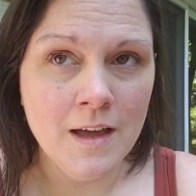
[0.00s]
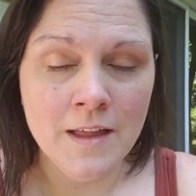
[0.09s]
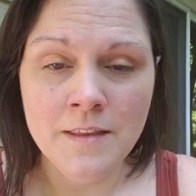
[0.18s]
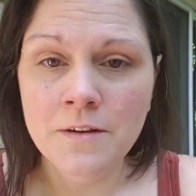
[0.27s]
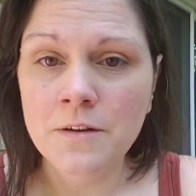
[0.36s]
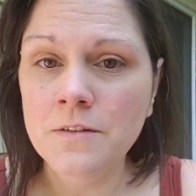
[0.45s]

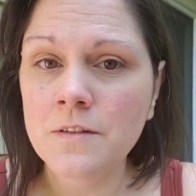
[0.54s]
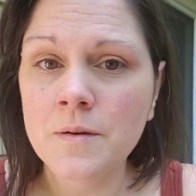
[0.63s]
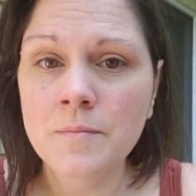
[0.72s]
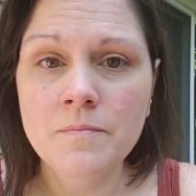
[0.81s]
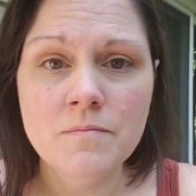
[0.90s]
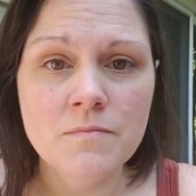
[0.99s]
And there are
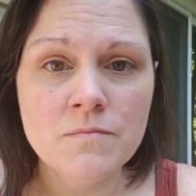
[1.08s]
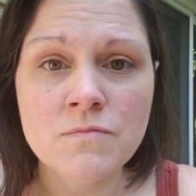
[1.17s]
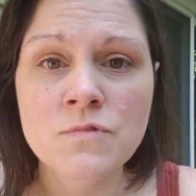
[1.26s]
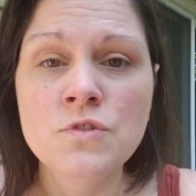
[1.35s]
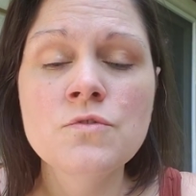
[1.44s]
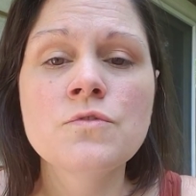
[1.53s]
some
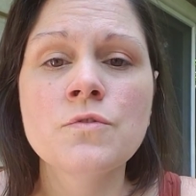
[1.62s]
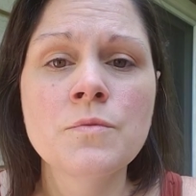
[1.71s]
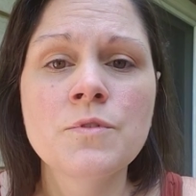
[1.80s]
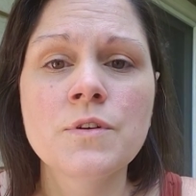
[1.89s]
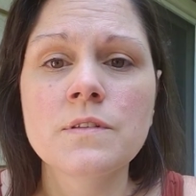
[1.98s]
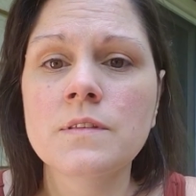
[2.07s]
new
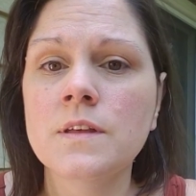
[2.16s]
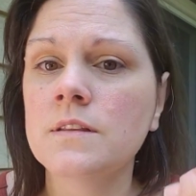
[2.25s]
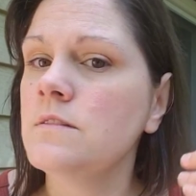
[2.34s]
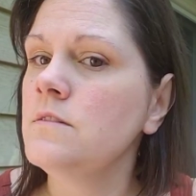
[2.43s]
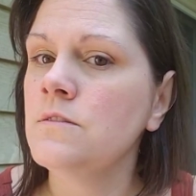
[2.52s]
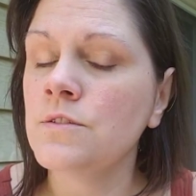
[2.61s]
groomers that
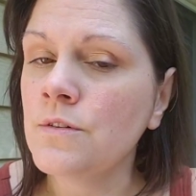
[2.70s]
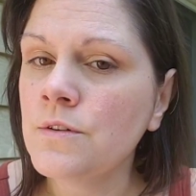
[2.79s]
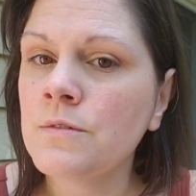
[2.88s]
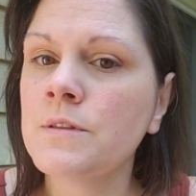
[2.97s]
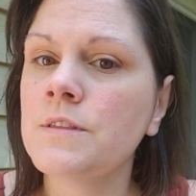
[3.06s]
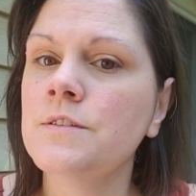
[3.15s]
don't
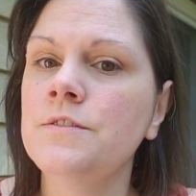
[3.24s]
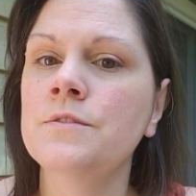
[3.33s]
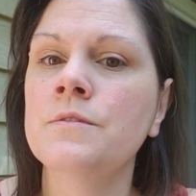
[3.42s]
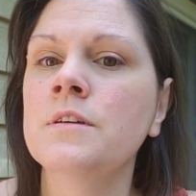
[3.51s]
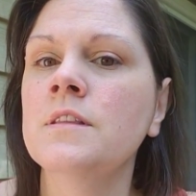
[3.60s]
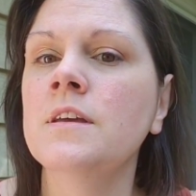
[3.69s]
know what they're
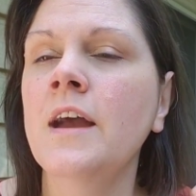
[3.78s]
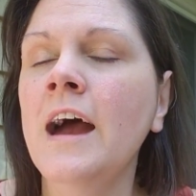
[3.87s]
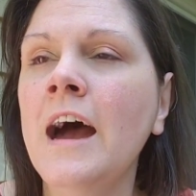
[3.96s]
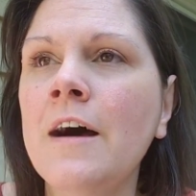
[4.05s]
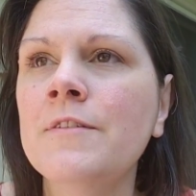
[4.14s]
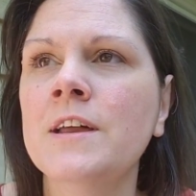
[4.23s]
doing. They
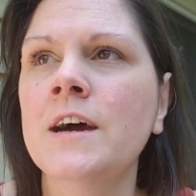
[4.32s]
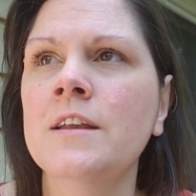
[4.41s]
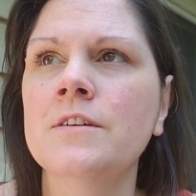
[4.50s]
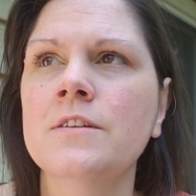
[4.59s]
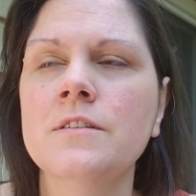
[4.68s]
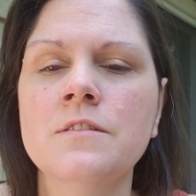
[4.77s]
haven't had
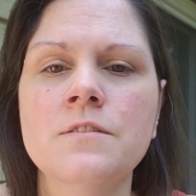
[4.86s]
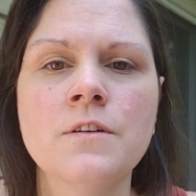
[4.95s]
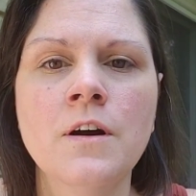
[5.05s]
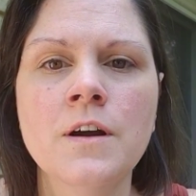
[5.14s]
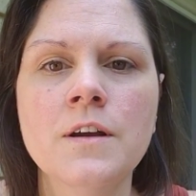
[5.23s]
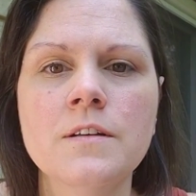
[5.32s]
a good
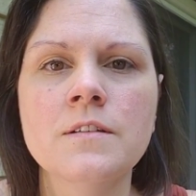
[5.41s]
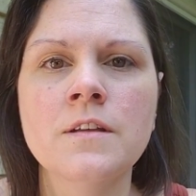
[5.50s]
start.